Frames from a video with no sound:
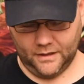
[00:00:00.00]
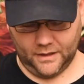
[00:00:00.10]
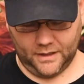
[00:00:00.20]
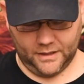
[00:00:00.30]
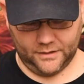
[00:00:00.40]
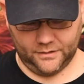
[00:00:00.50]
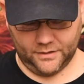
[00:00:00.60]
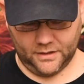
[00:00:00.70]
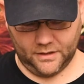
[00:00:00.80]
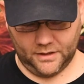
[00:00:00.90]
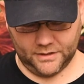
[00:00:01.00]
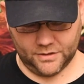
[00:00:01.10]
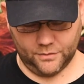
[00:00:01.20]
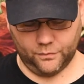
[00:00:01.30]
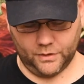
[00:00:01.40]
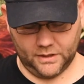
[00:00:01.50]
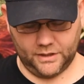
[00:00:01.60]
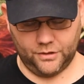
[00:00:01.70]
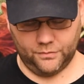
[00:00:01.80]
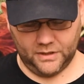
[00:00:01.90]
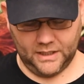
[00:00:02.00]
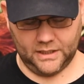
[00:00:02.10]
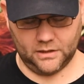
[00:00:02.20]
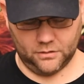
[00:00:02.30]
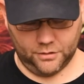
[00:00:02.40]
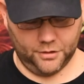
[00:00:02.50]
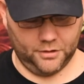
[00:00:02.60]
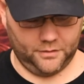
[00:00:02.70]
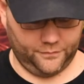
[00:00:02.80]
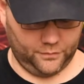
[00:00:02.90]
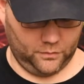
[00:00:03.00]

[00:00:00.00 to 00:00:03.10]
And it's a really unique look for a